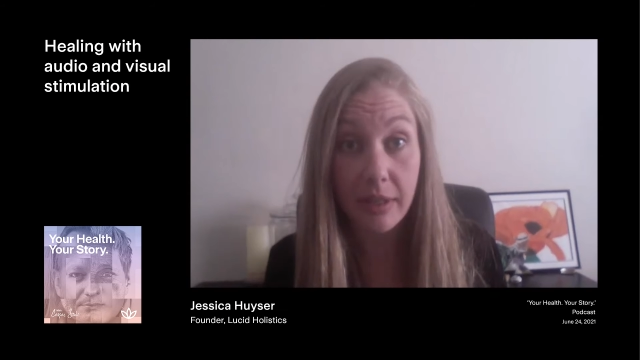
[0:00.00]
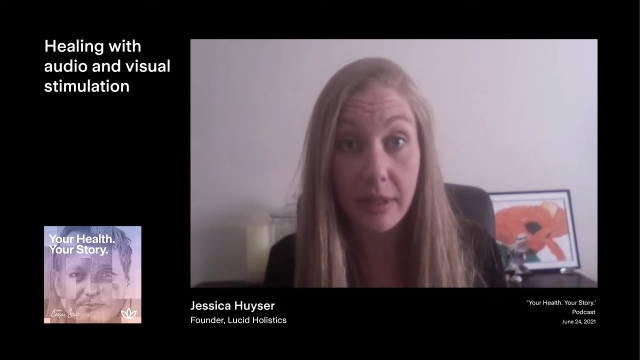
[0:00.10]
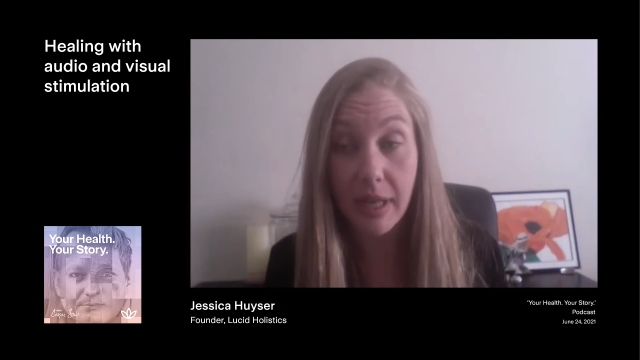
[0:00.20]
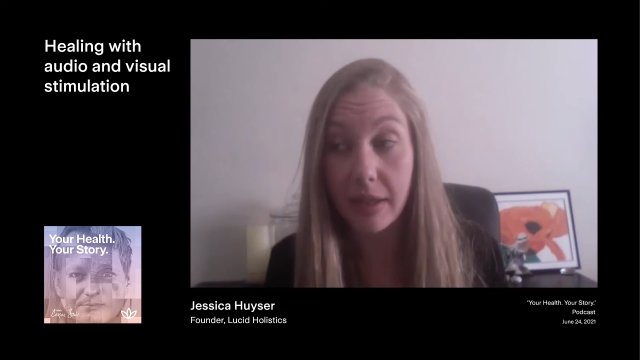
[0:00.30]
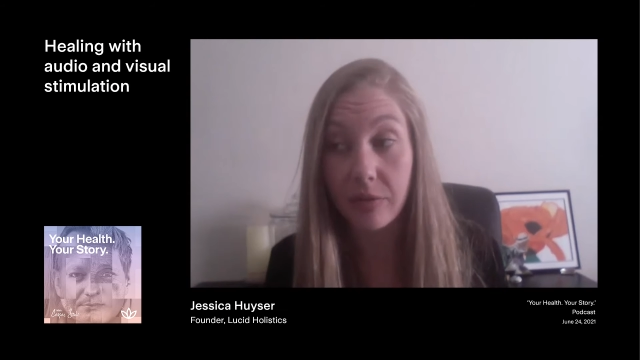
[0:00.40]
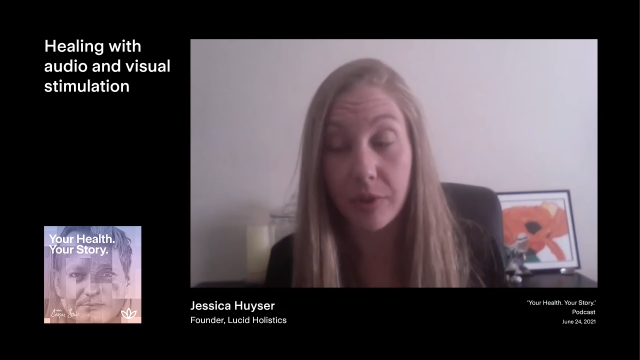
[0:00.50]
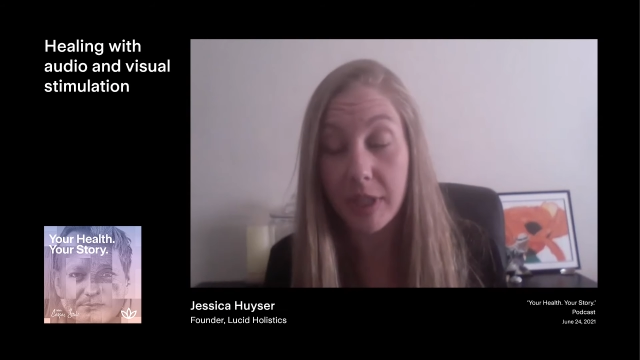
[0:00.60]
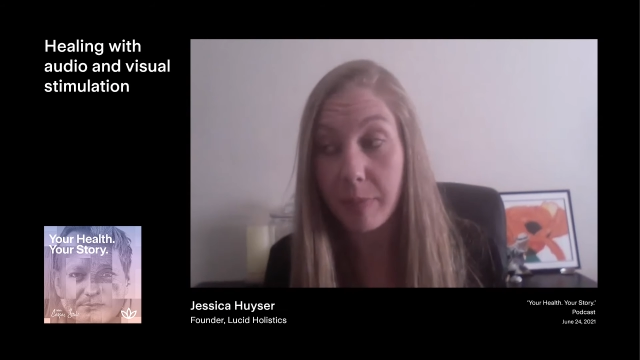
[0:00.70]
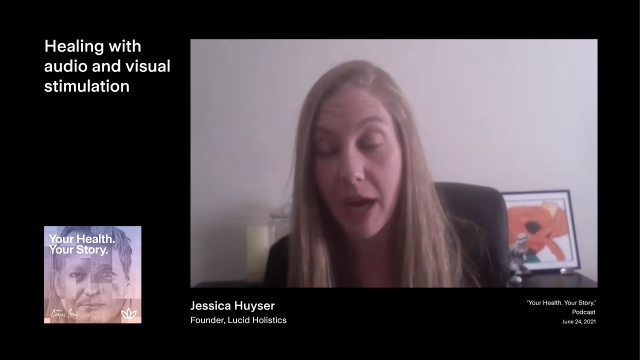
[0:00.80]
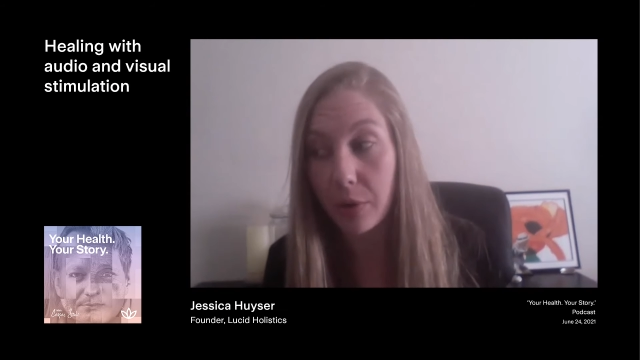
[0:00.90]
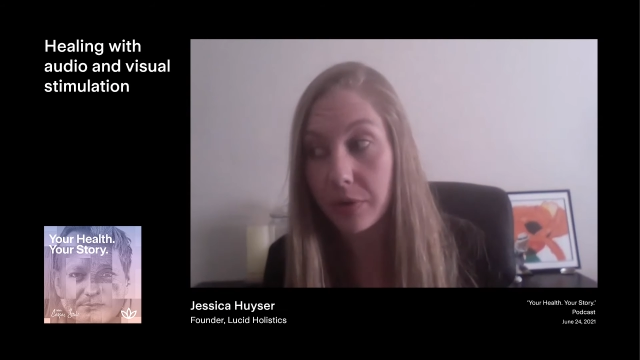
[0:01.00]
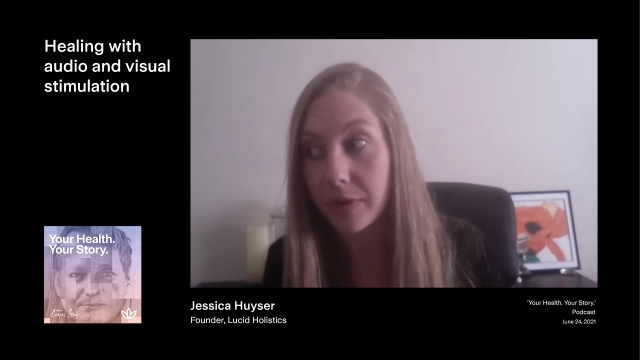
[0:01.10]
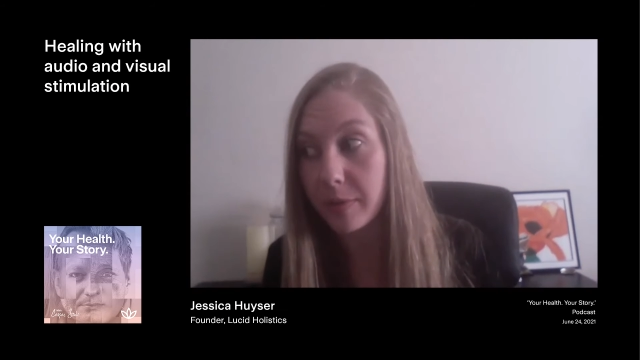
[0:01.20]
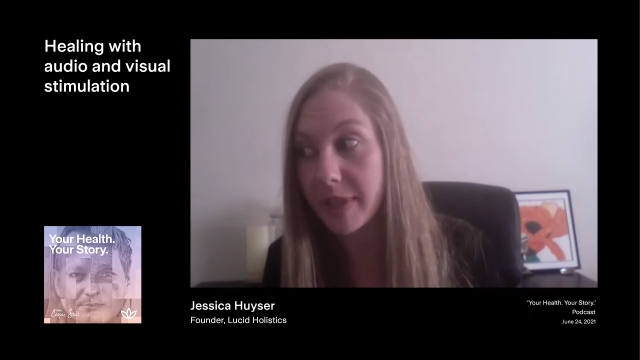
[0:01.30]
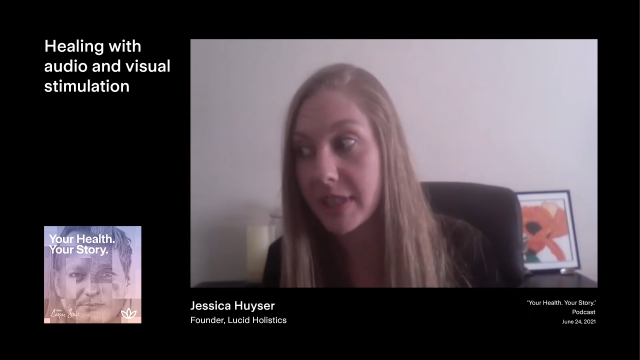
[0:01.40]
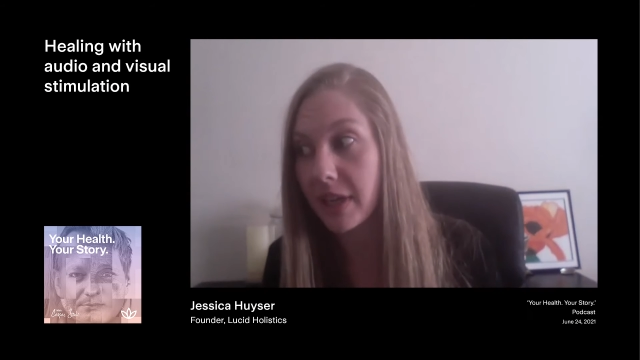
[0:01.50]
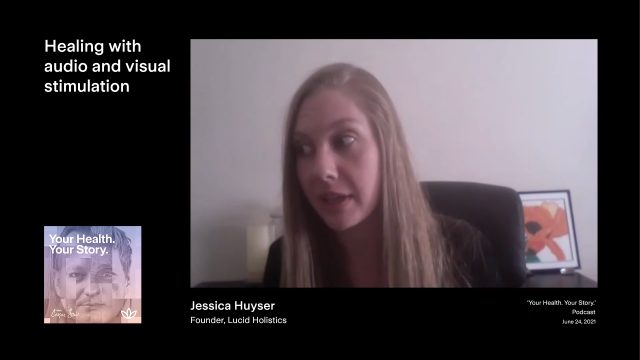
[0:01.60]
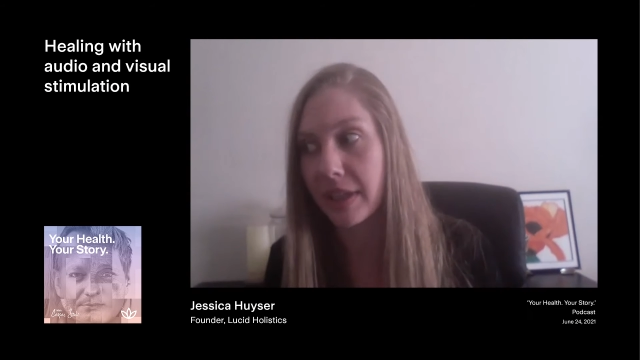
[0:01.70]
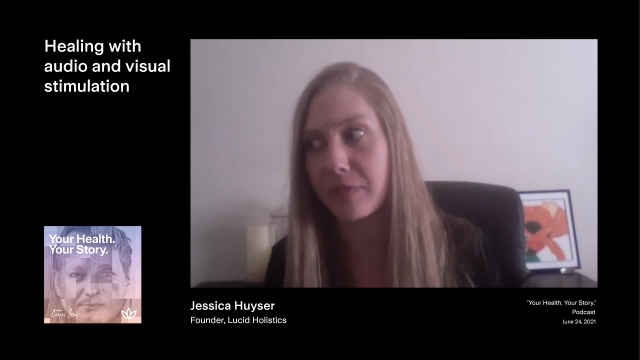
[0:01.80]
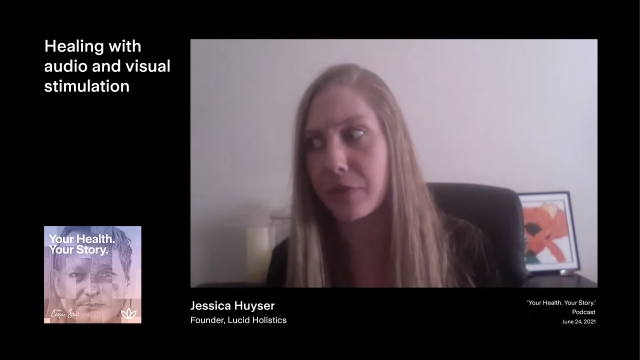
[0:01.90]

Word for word: And I think that that can really powerfully be done.